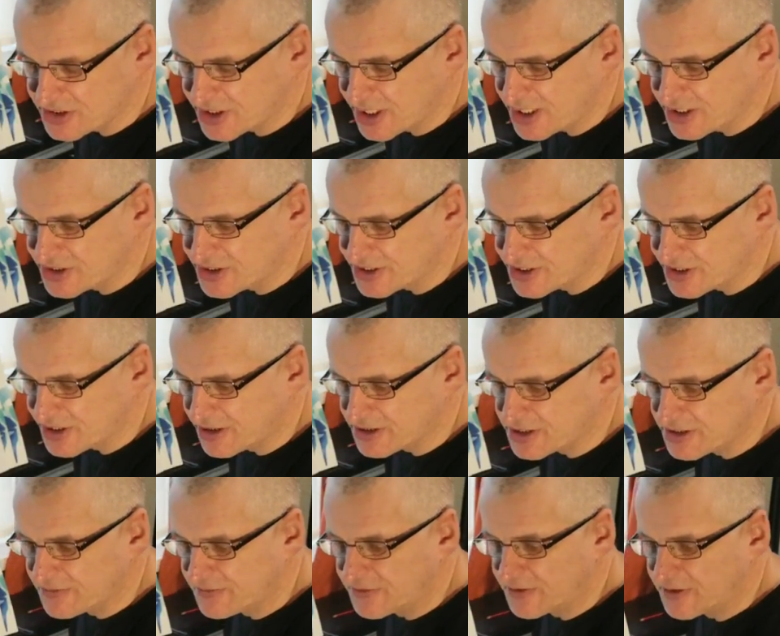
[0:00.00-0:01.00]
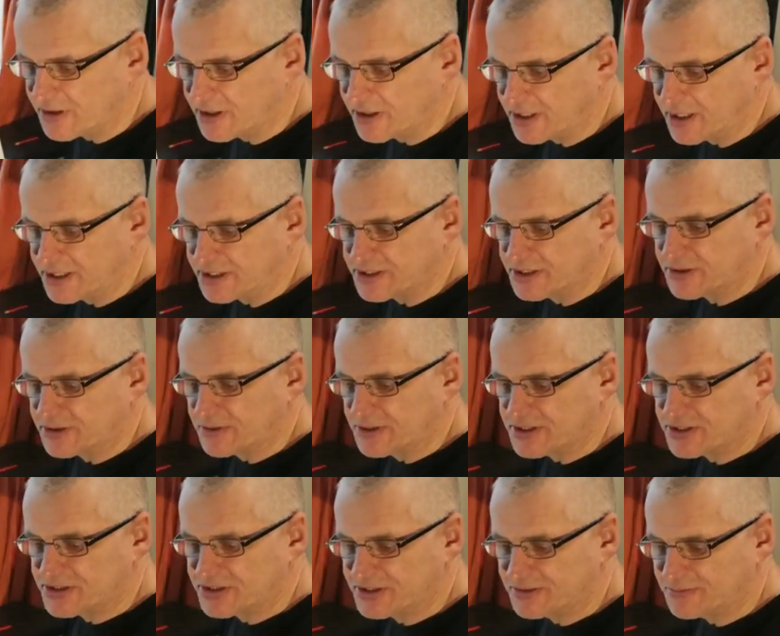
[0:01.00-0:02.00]
changed his answer for a later
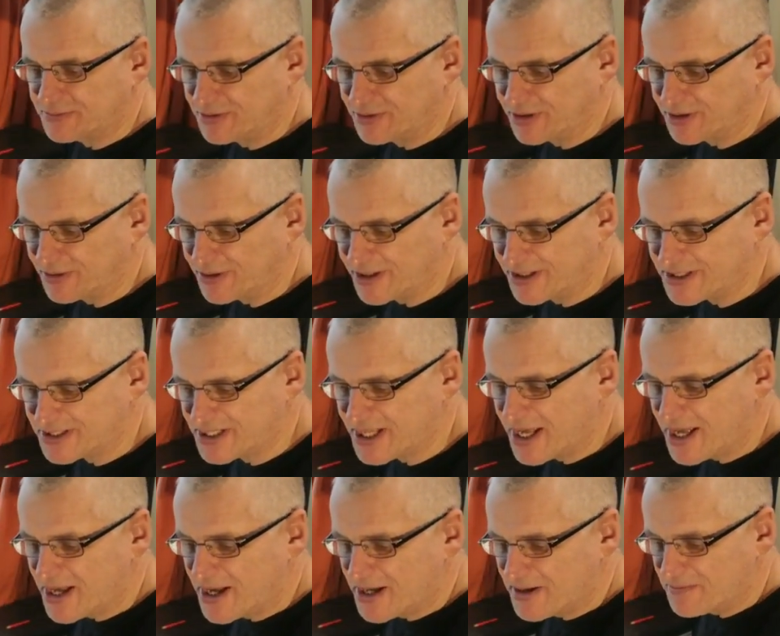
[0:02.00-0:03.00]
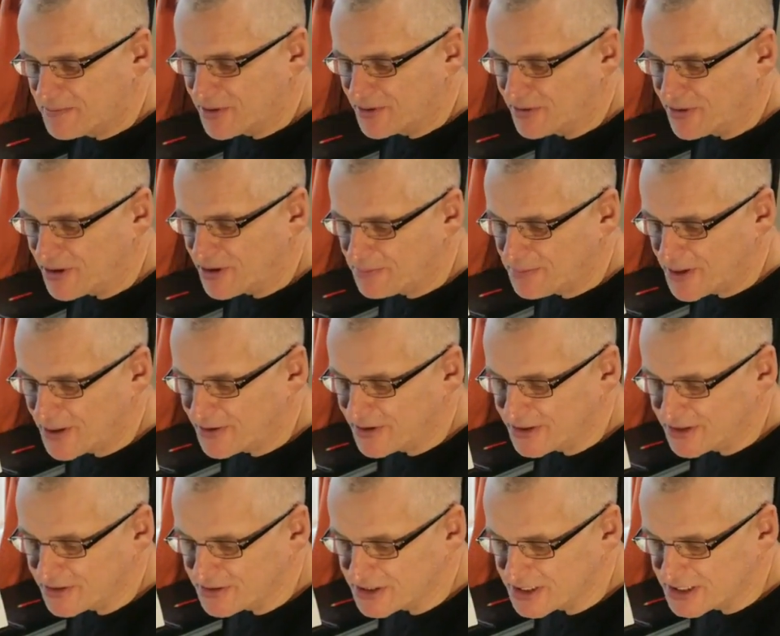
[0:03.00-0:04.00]
question we're going to ask. Baroque
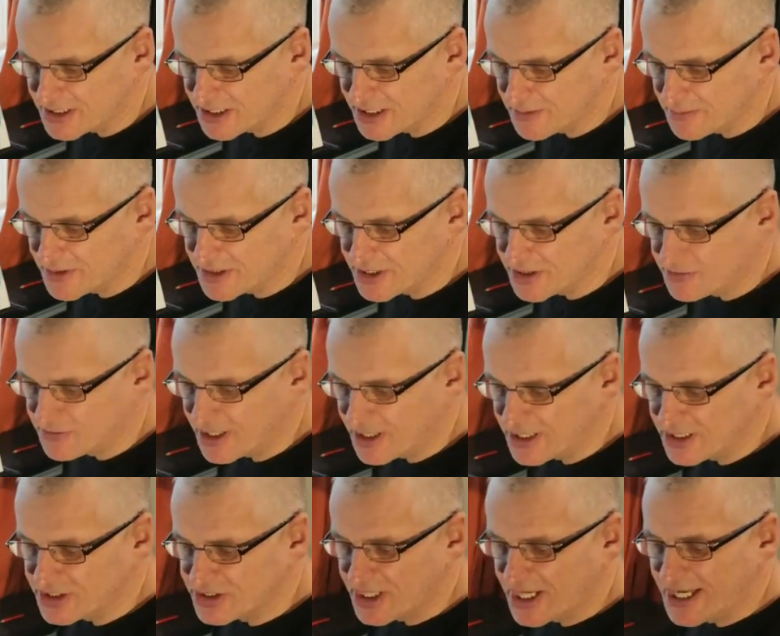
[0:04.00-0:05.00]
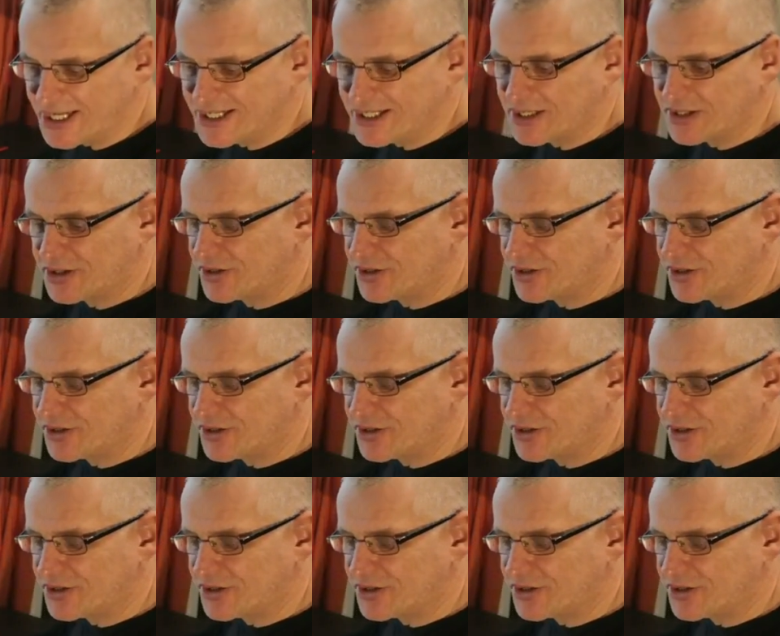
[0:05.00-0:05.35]
period uses limited range in